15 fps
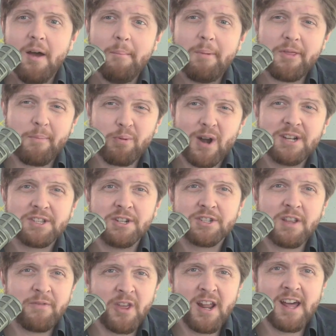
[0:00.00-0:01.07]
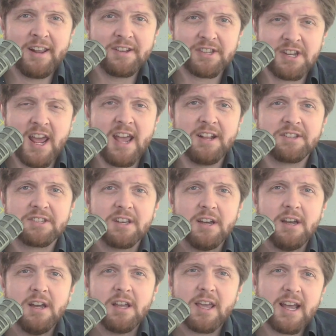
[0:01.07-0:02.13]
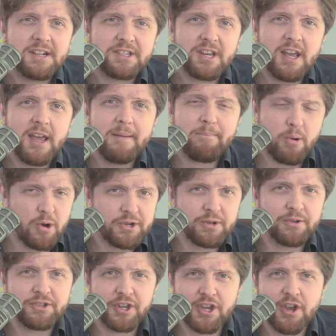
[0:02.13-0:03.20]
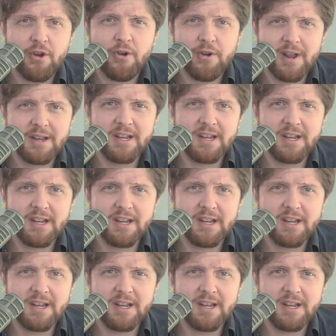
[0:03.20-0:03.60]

But the President of the United States gets a personal security